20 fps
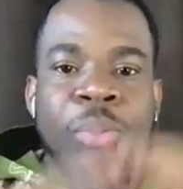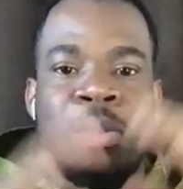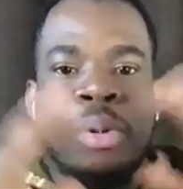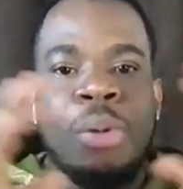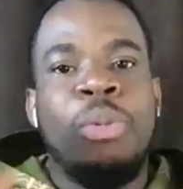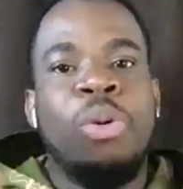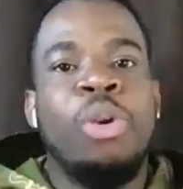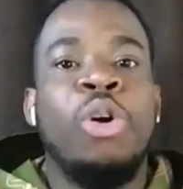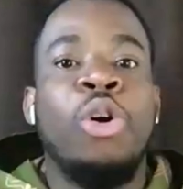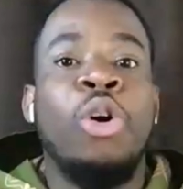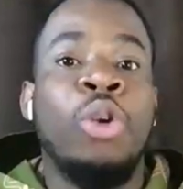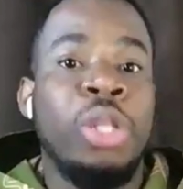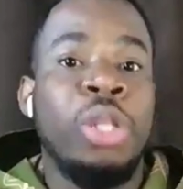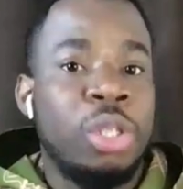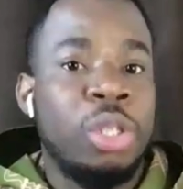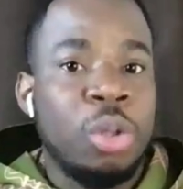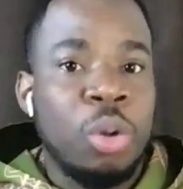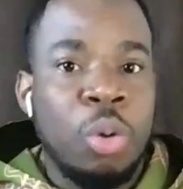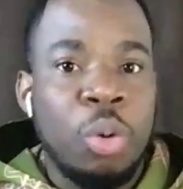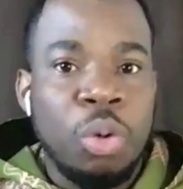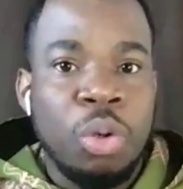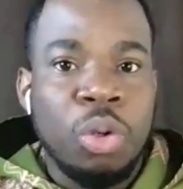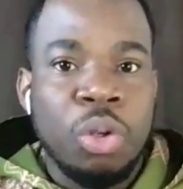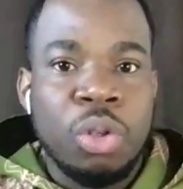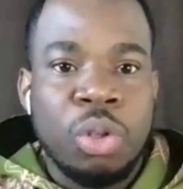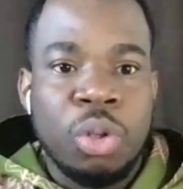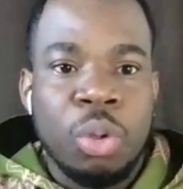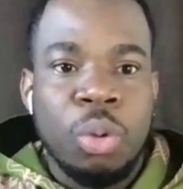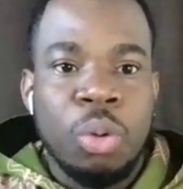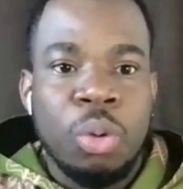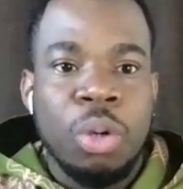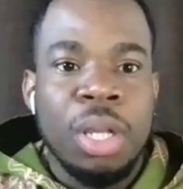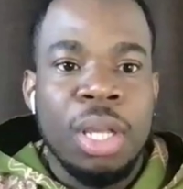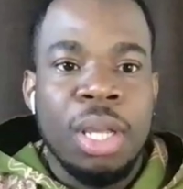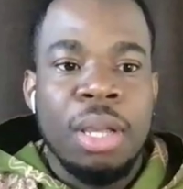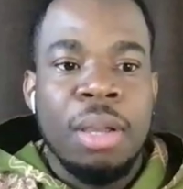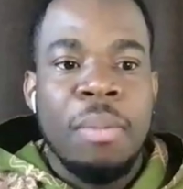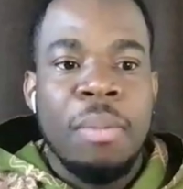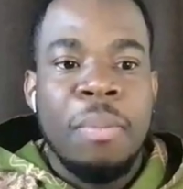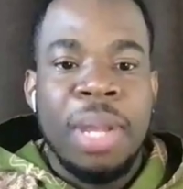Ukraine is like a bubble on its own.
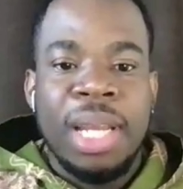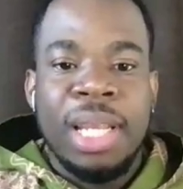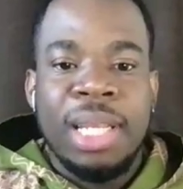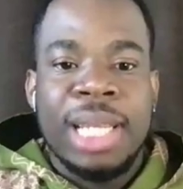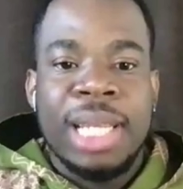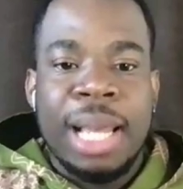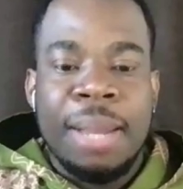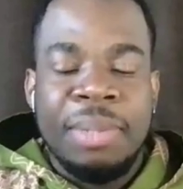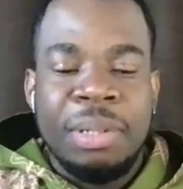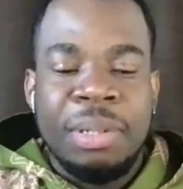So yeah.